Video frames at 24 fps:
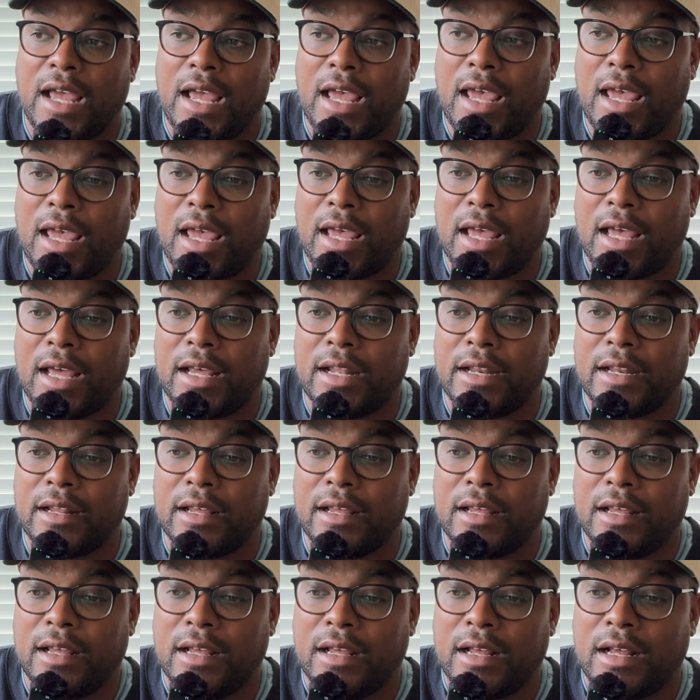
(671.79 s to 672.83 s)

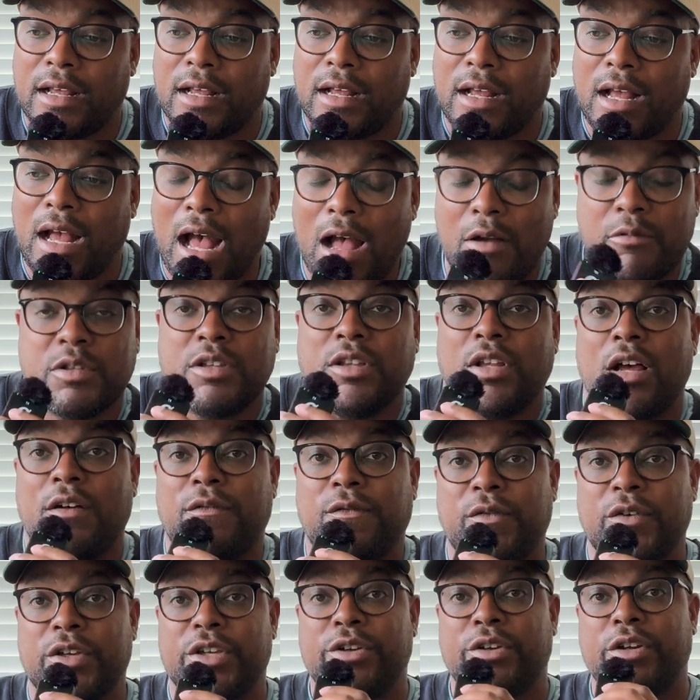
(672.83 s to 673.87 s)
And I would love
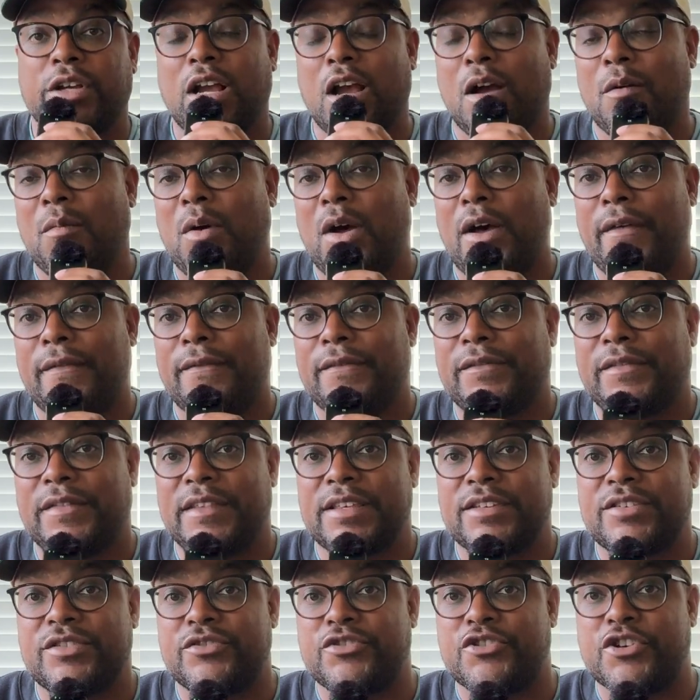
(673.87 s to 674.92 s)
for you to come on
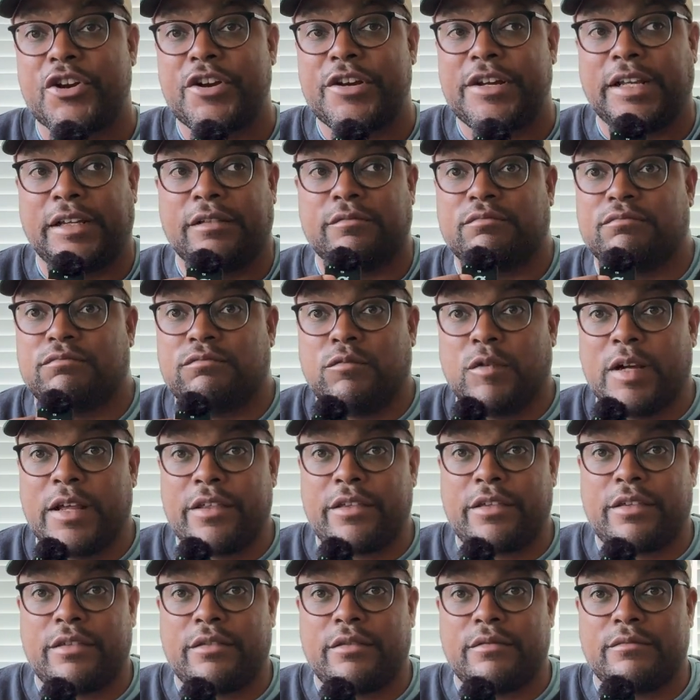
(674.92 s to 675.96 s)
this journey
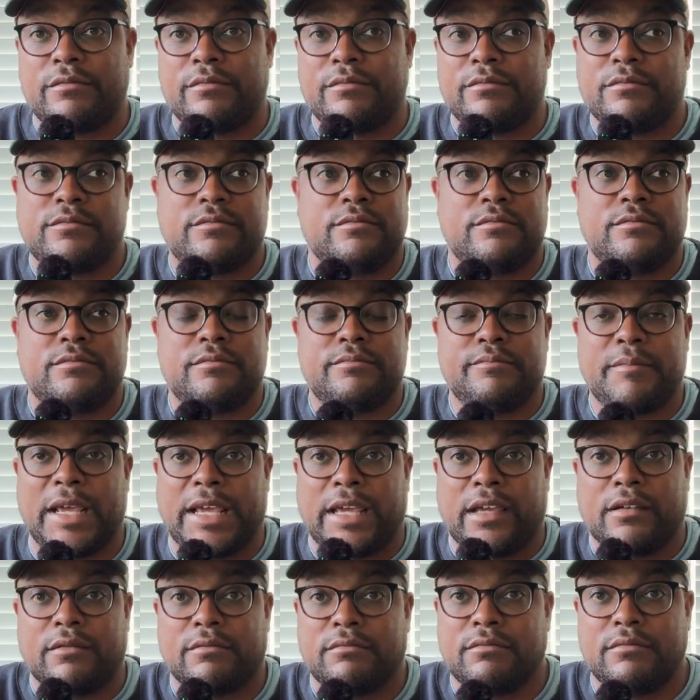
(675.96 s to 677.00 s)
with me